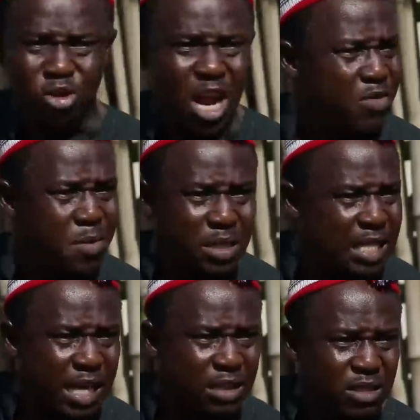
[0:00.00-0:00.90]
You don't have a male
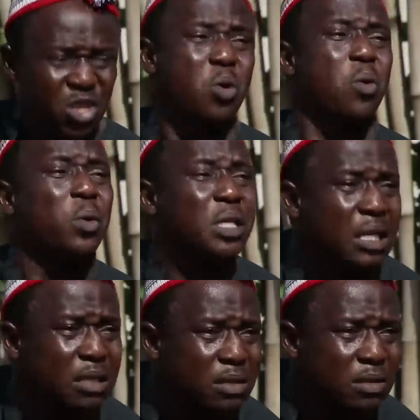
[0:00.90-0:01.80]
child? You don't
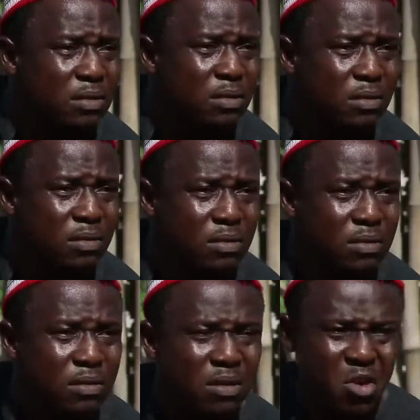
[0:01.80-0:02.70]
okay?
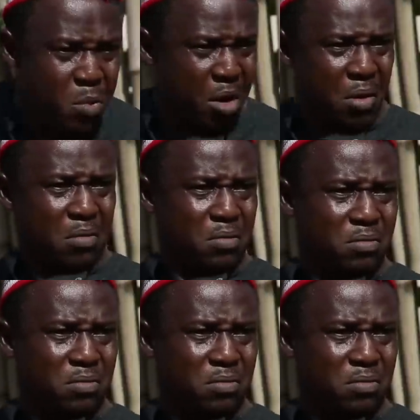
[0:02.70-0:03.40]
You know?